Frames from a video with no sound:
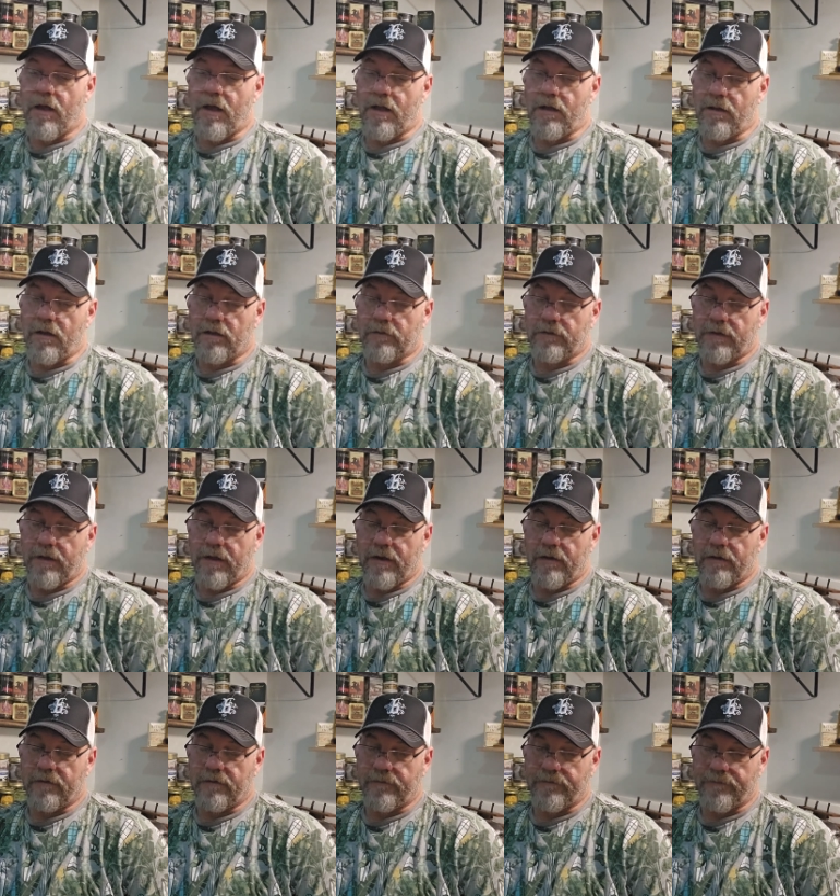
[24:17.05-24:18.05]
I lucked
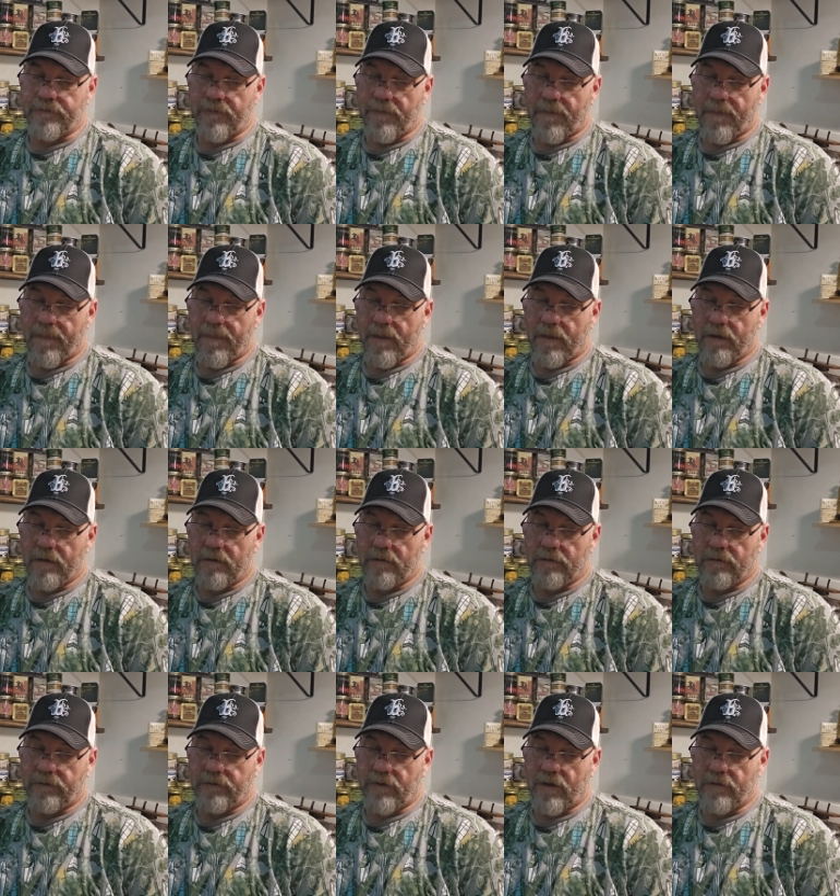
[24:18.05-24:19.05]
out and
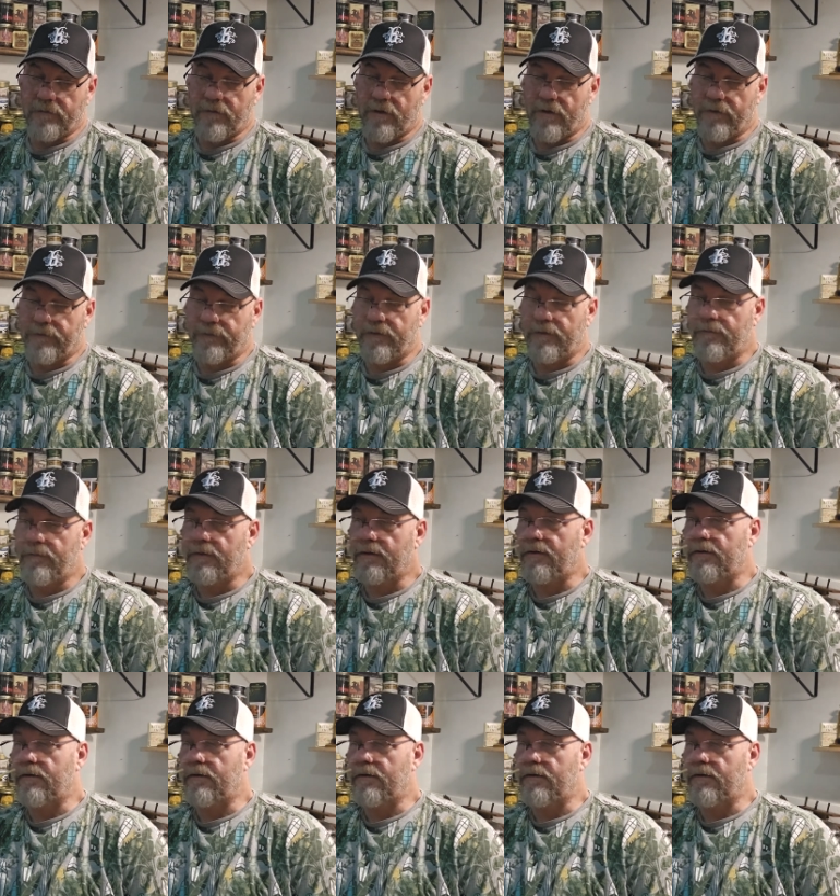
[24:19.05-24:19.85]
Saw Dog sent me